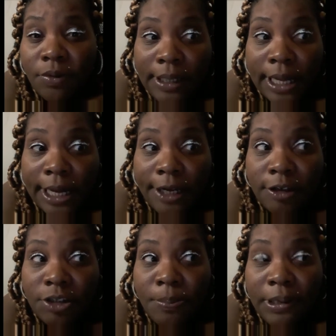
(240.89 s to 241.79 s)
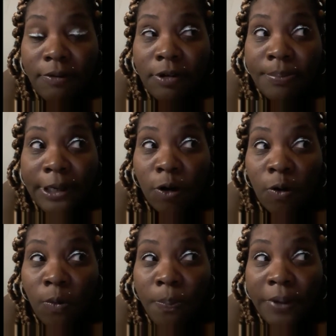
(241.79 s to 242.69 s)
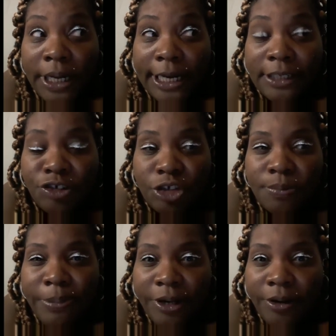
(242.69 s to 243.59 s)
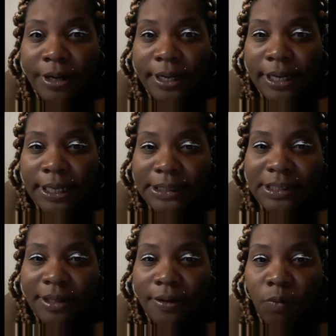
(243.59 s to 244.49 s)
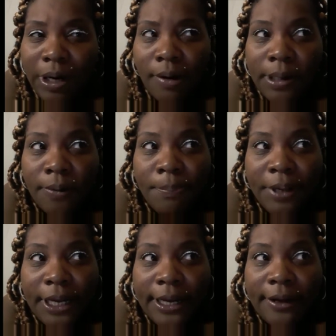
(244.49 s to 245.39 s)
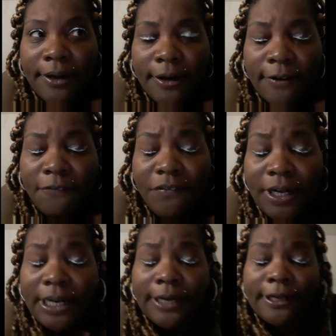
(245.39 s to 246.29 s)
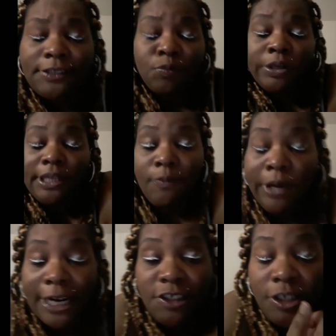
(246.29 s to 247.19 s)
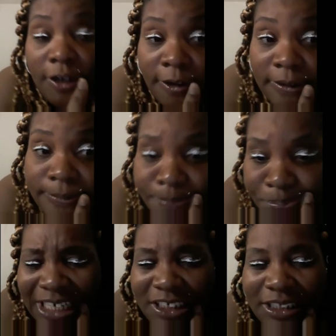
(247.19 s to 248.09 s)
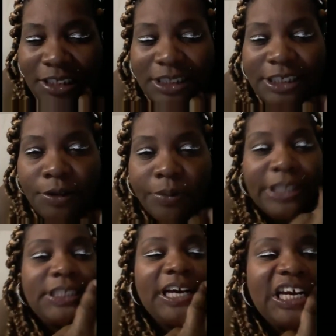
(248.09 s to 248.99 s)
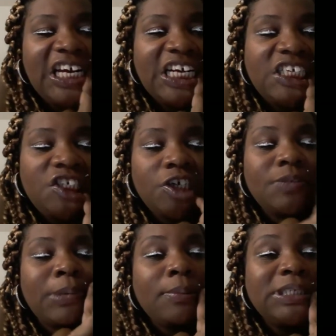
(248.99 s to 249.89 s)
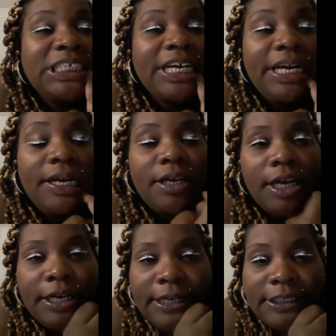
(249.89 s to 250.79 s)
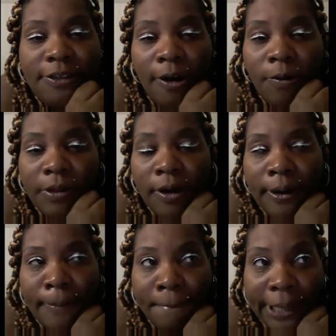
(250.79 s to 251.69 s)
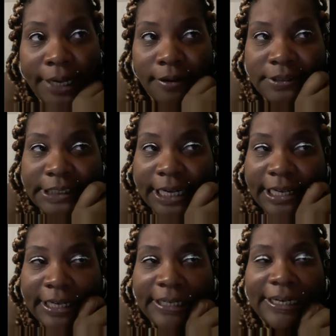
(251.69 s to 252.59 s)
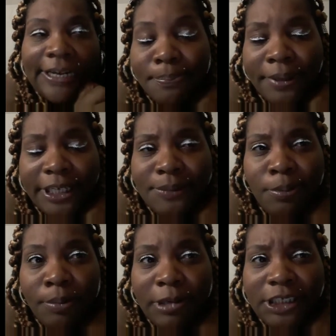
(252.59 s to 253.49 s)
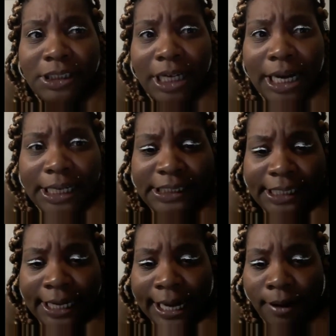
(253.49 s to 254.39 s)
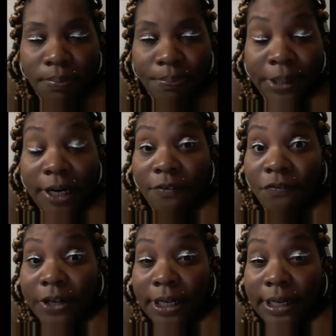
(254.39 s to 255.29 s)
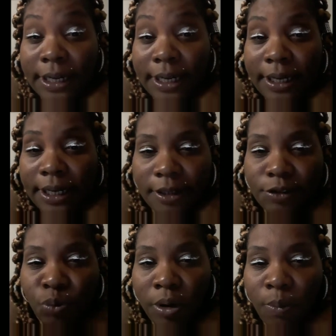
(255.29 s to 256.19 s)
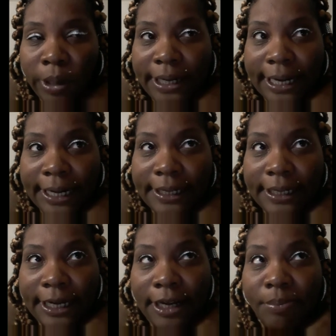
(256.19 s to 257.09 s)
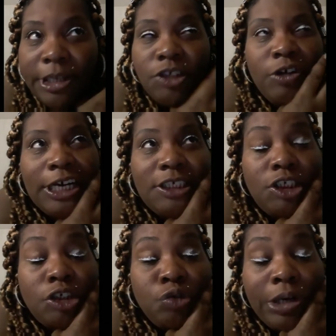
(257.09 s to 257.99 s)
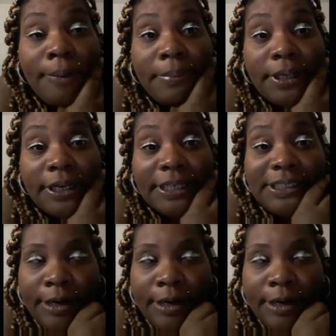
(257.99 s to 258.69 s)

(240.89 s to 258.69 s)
Like, you should be able to be open and transparent to them without them being offended. That's one thing we actually learned. Well, actually, it's a series in church Bible study. It's called the Bait of Satan. But it's pretty much saying how being offended is one way that the enemy tries to trap us.